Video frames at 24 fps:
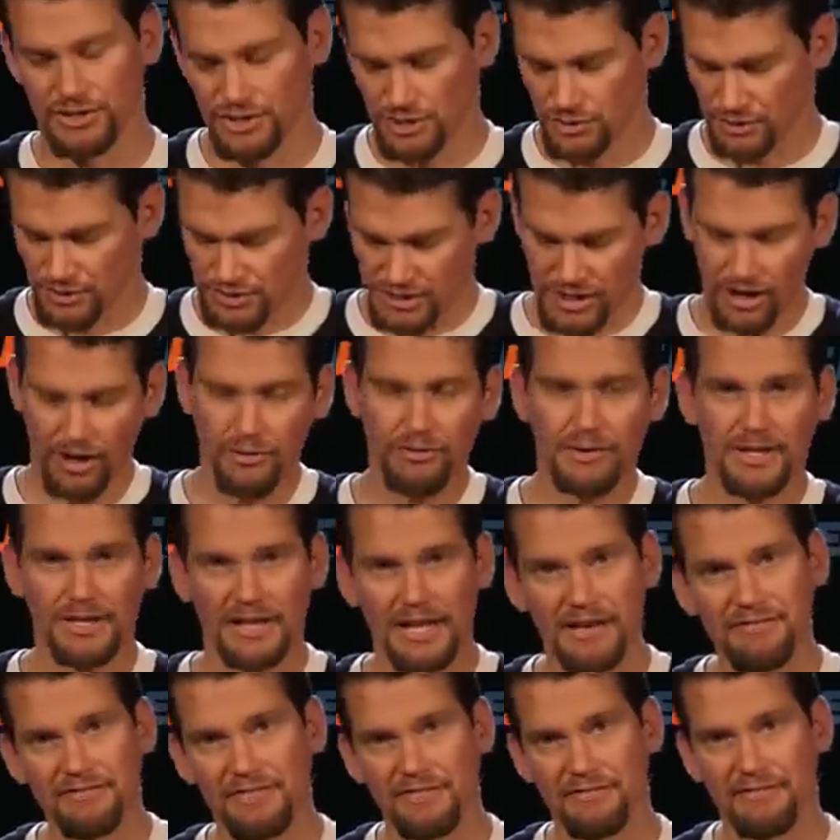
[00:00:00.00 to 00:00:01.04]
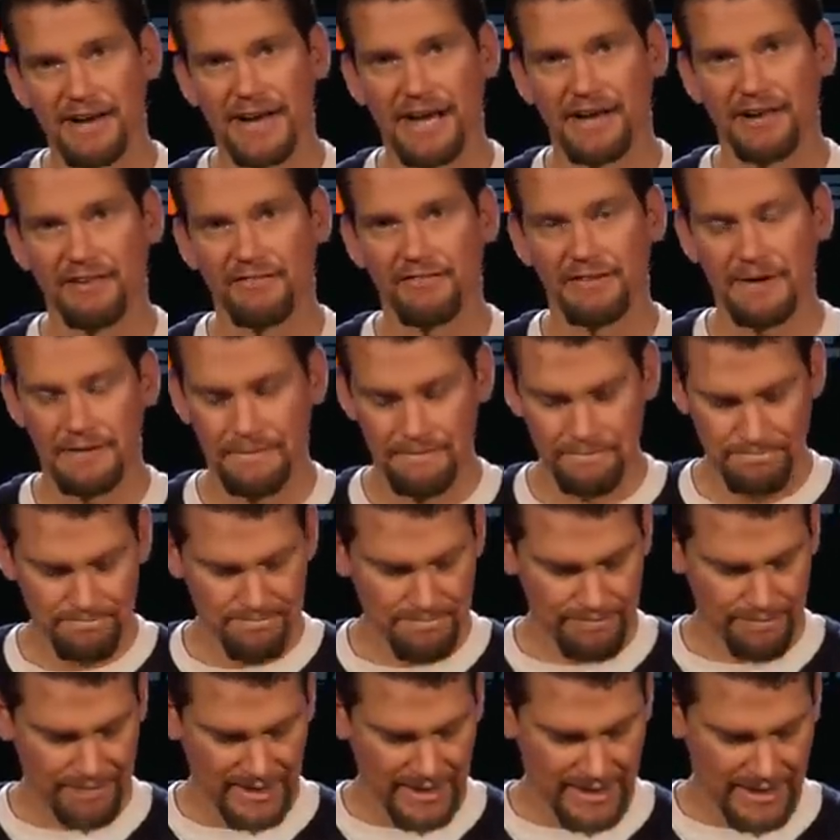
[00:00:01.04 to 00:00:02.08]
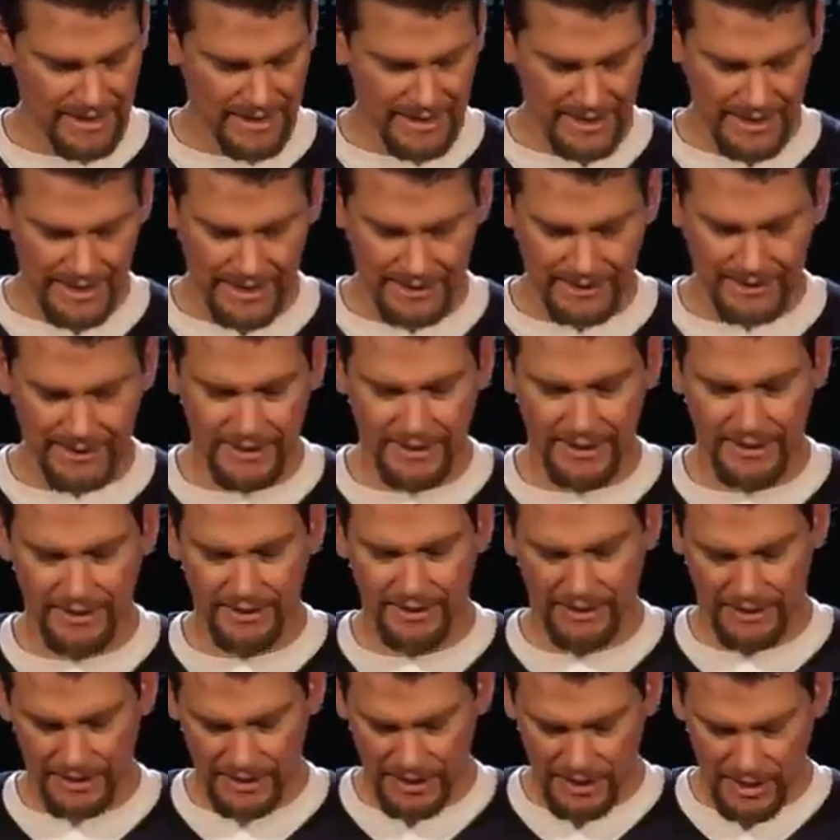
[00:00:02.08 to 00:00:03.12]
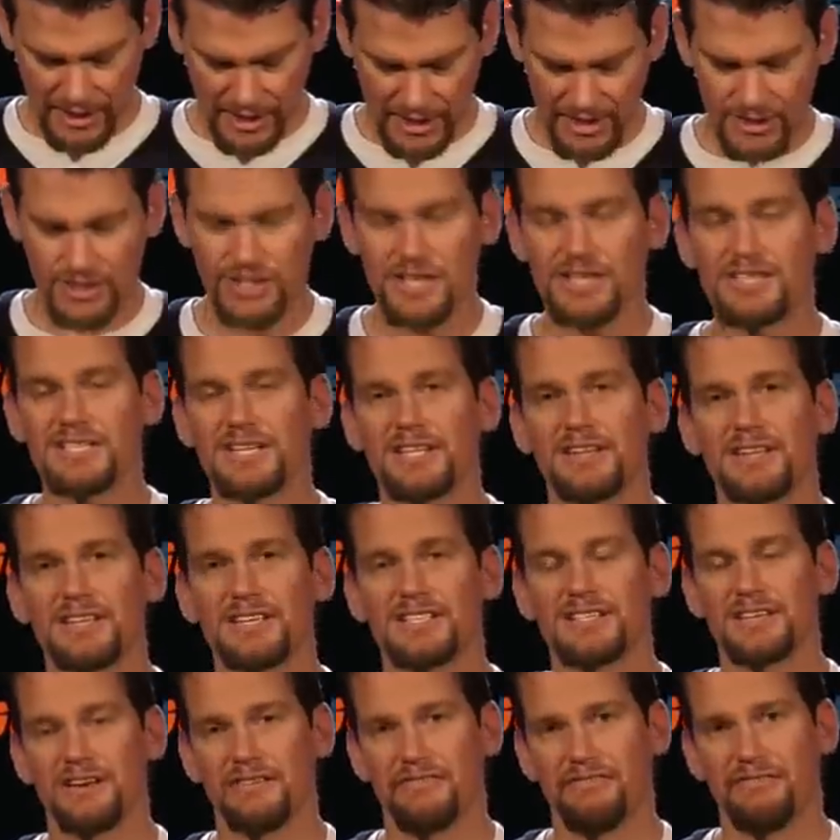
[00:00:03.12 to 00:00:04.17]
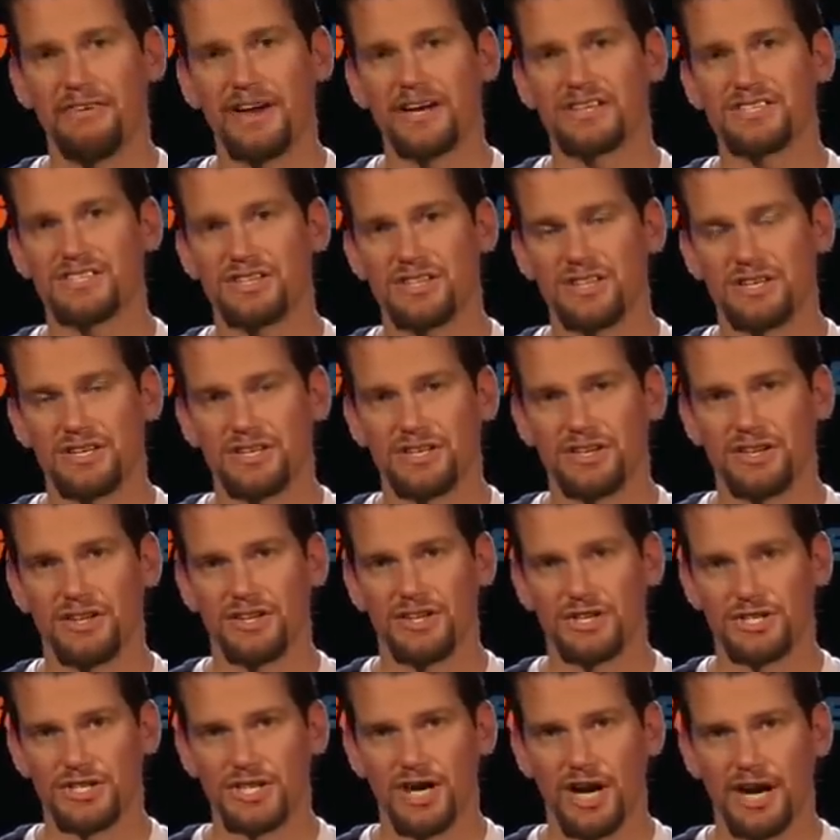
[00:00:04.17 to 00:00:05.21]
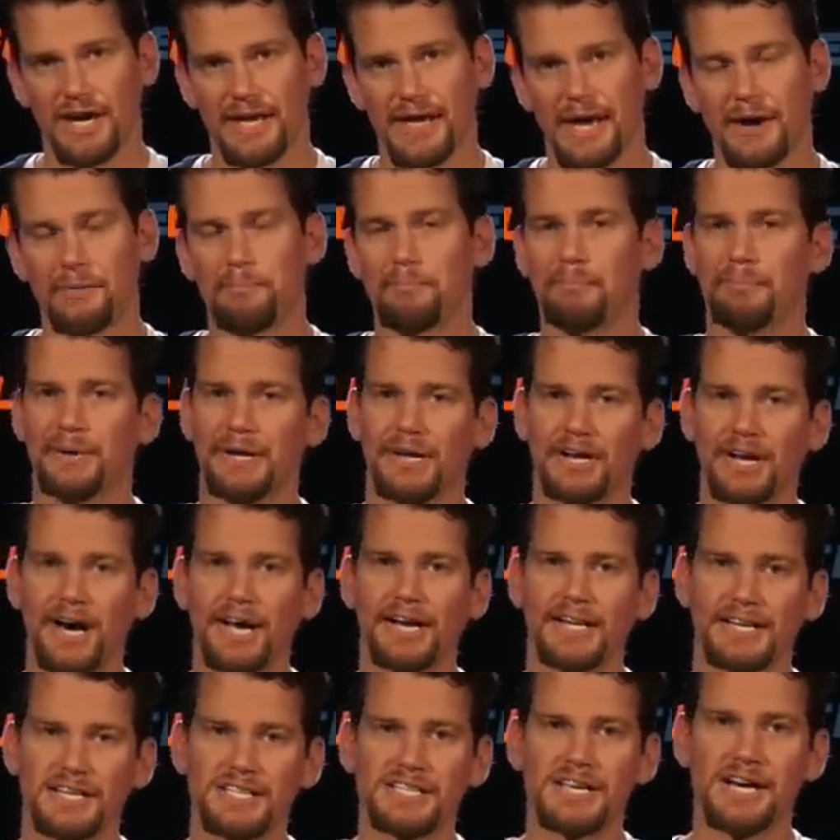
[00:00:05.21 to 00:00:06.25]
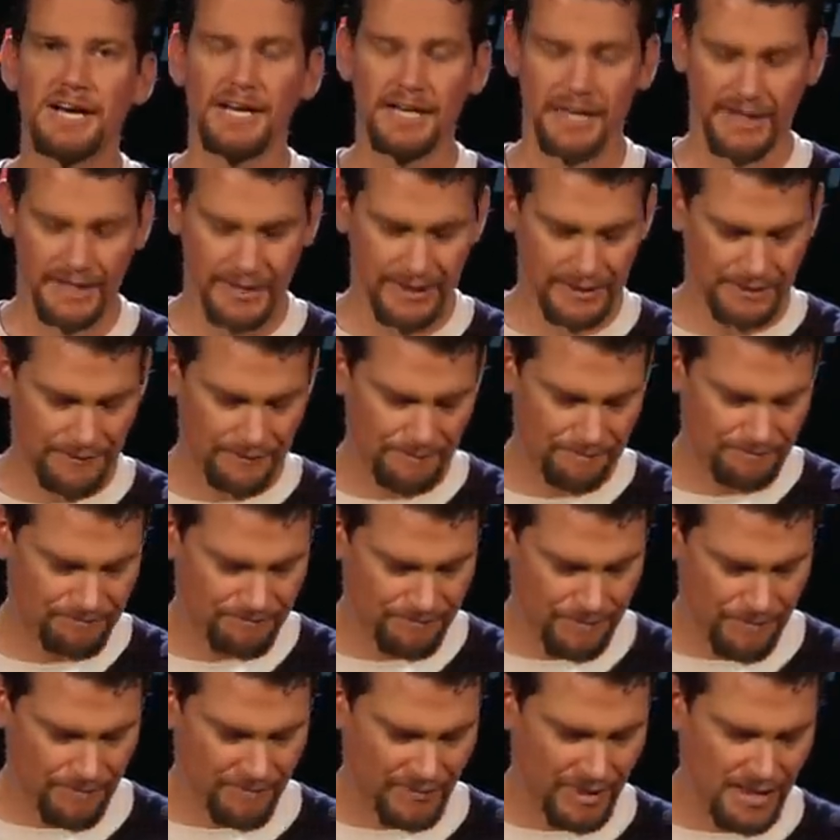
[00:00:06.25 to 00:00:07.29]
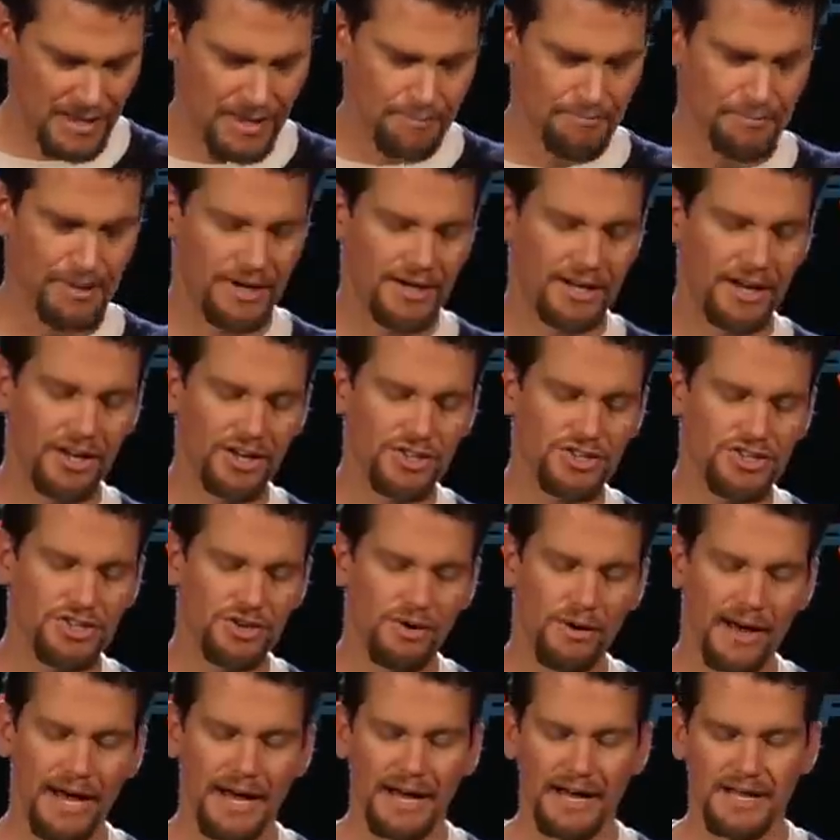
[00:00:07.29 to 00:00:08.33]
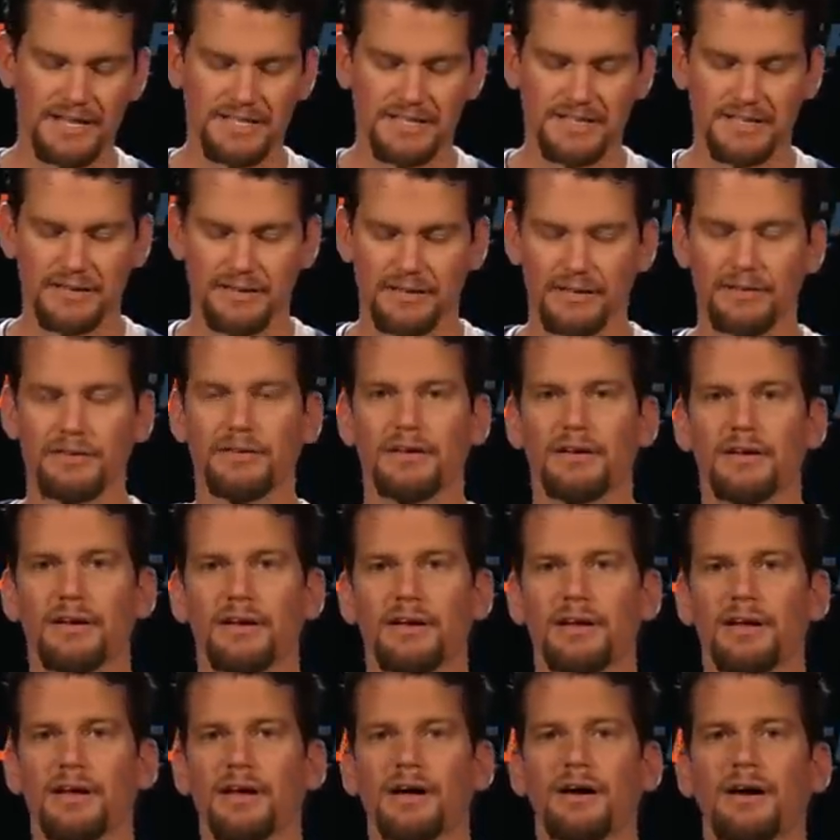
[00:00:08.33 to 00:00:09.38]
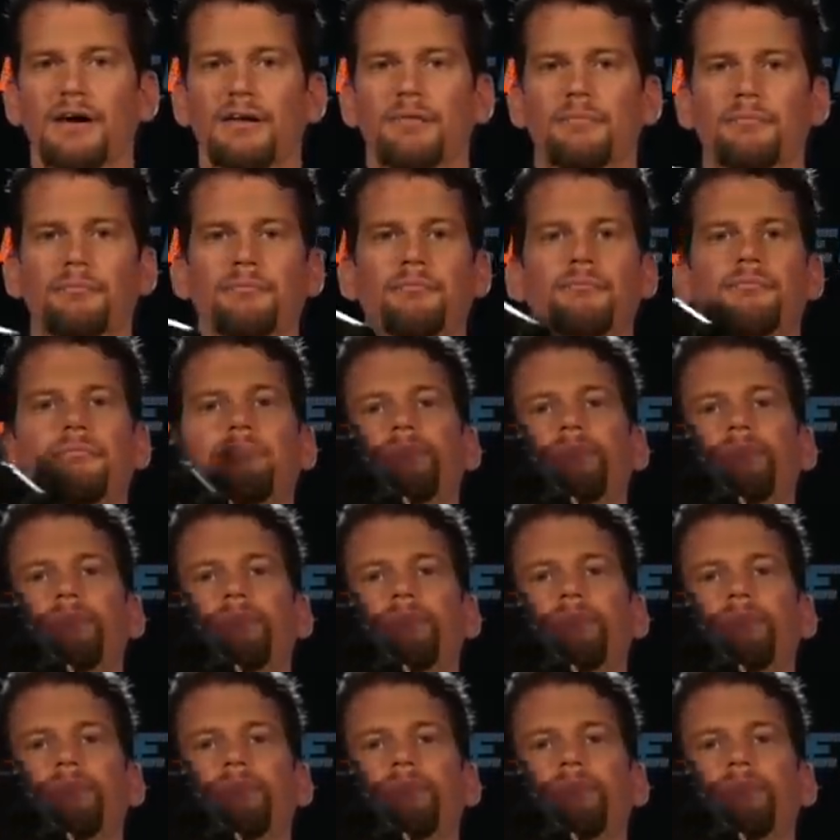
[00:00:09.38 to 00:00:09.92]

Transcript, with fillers: So it's already left the valve, and uh, adjusting this affects the, the shot count, but not a ton. But it also has um,